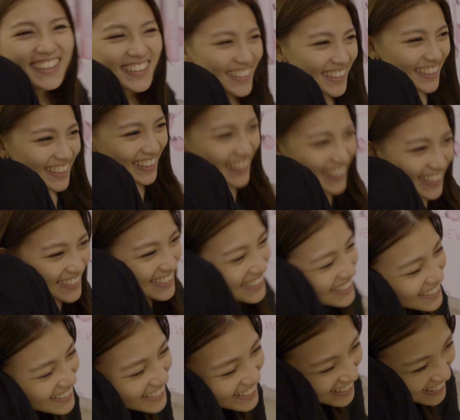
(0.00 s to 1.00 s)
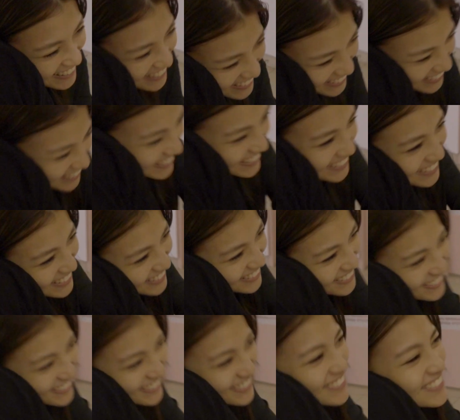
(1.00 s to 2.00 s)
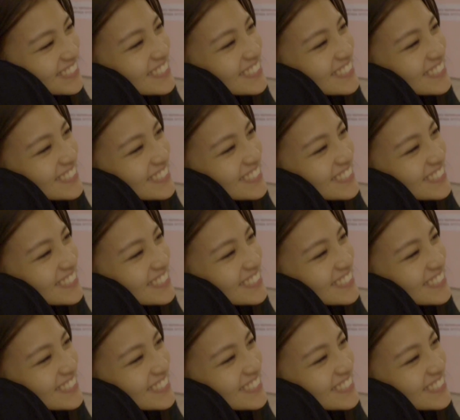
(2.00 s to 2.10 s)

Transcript: happy birthday slash Mother's Day.